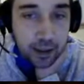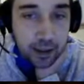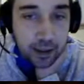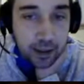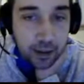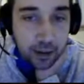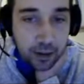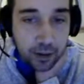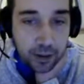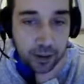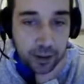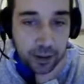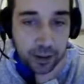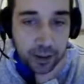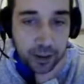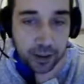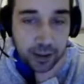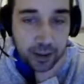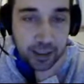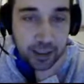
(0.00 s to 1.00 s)
alternate
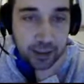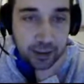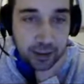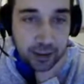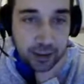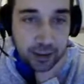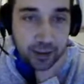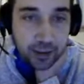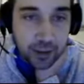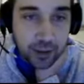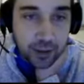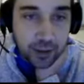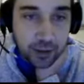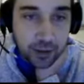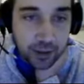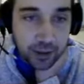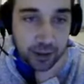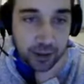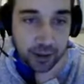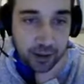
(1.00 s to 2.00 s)
containers tells you how to
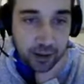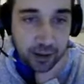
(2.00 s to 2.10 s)
make a